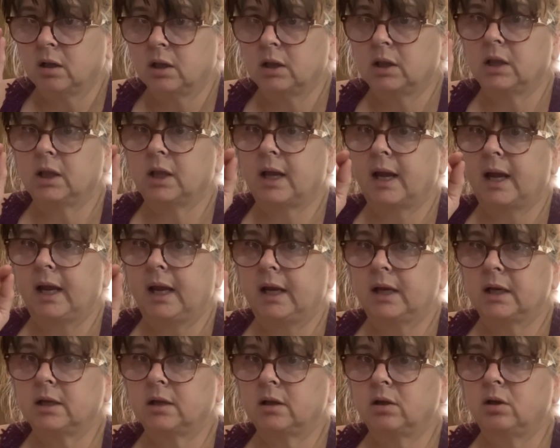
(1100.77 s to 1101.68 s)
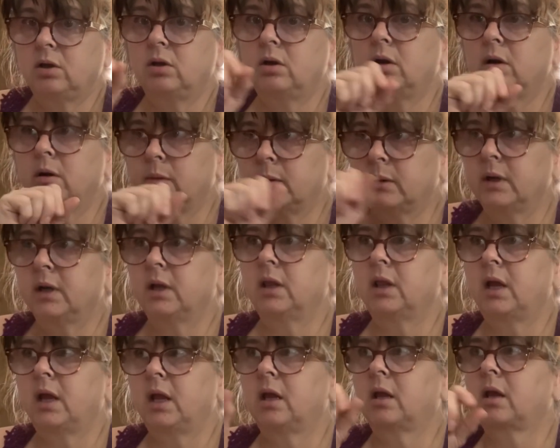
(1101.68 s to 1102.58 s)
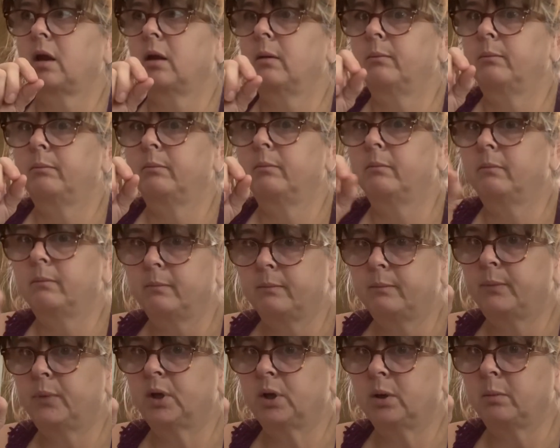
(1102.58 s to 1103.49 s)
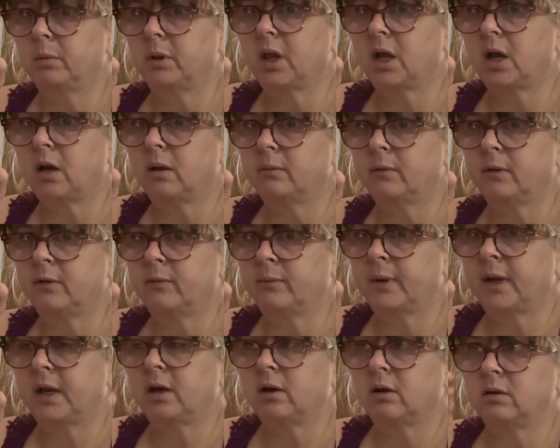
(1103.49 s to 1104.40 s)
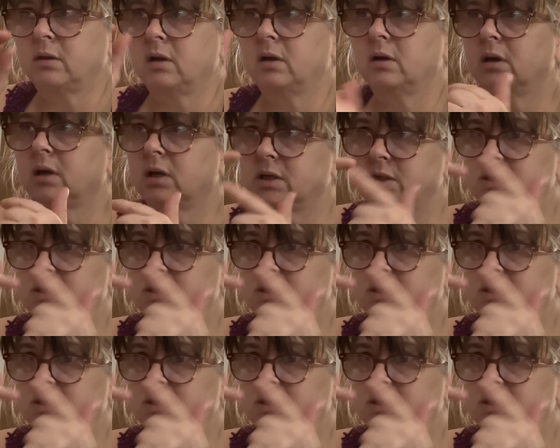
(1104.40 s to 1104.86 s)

light, you don't want to like put a blob of paint on there, because